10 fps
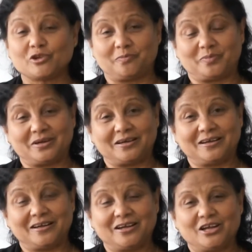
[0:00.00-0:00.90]
trip
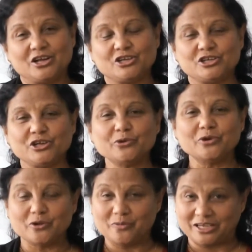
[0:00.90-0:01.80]

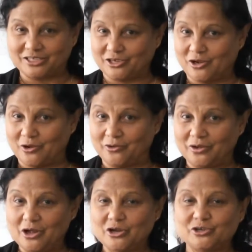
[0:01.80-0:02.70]
to New Mexico
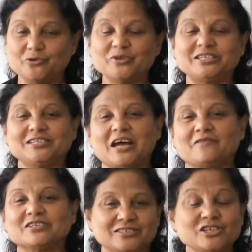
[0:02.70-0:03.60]
to visit
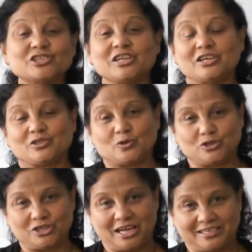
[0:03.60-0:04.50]
our sister
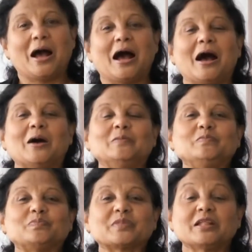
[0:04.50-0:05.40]
associate.
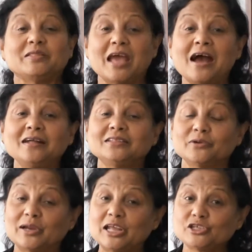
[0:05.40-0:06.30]

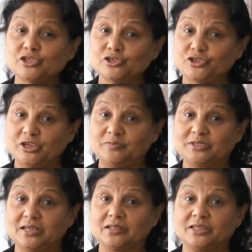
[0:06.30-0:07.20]
The
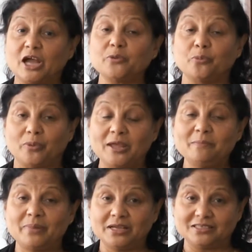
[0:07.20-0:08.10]
relationships that we
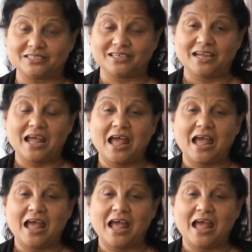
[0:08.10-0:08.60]
built